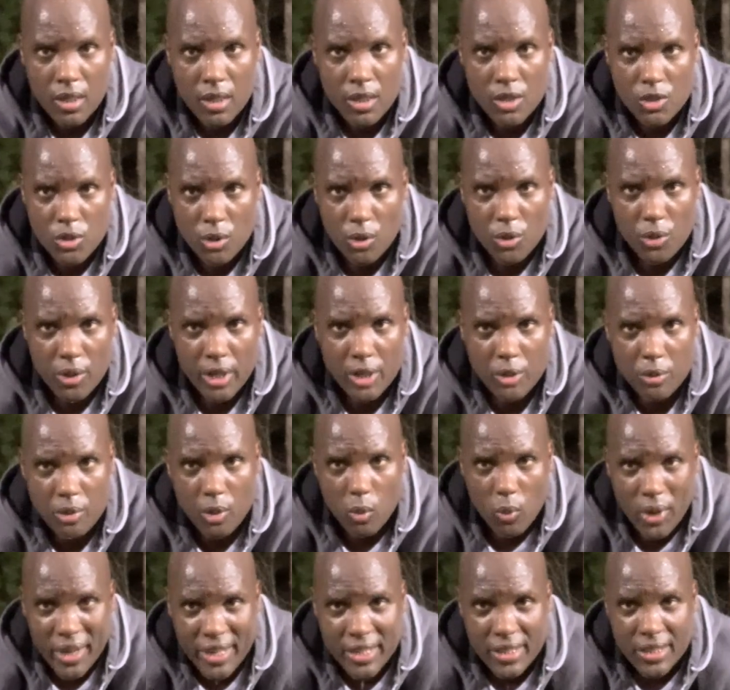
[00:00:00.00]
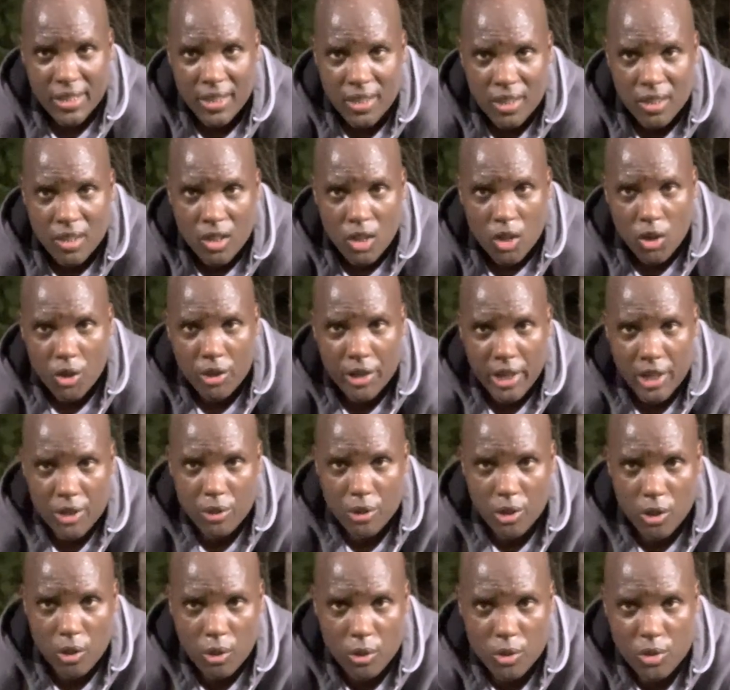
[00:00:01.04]
So you can do the wide, you can do
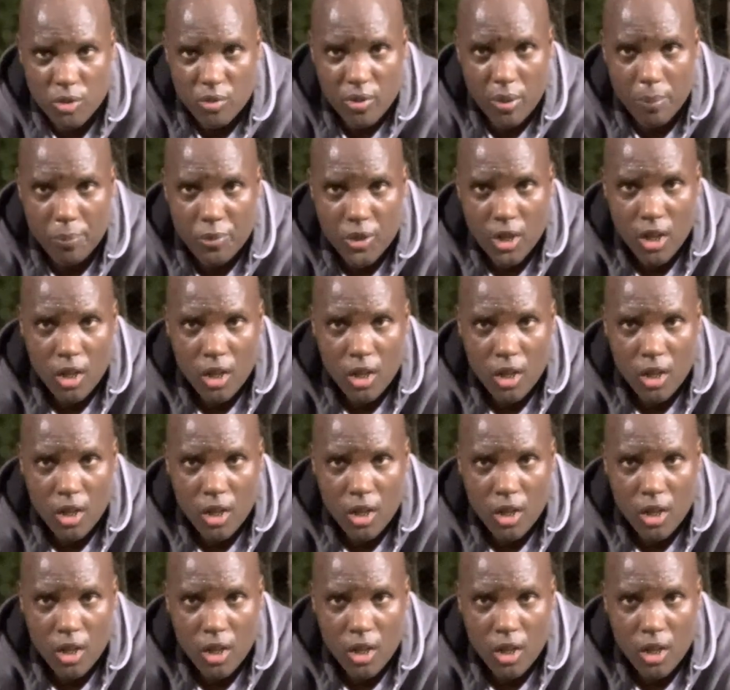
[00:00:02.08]
the closed grip.